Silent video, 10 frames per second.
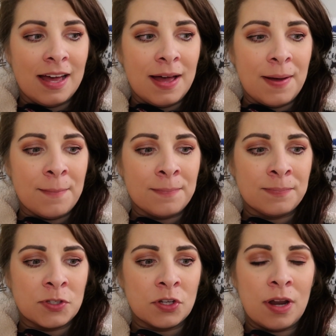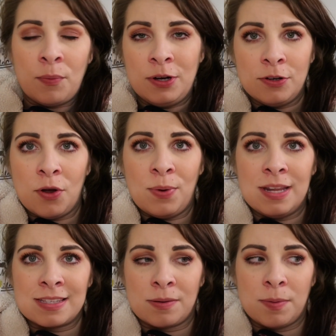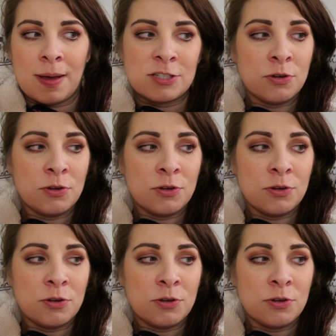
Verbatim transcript: um so now we don't know when he's gonna be back